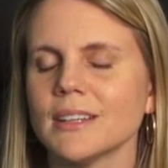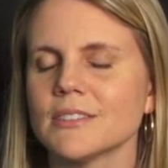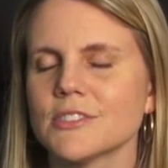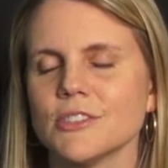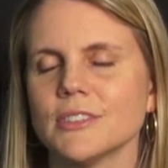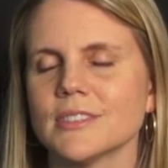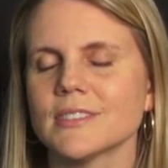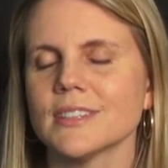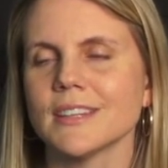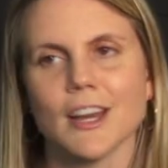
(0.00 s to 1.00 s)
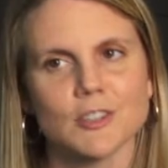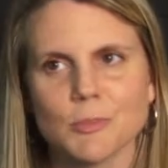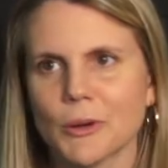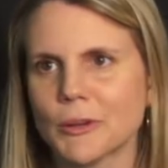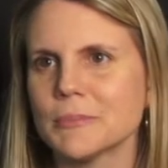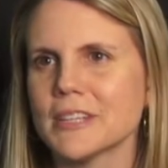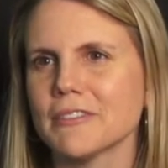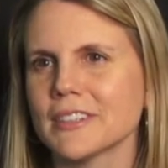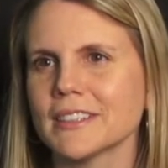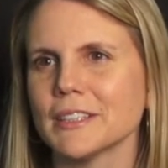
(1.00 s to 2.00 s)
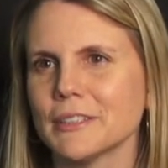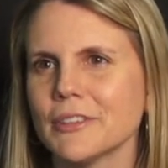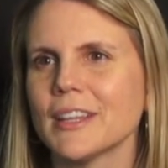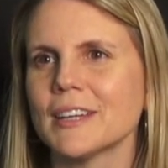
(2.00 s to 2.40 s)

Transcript: and students in the honors program definitely give you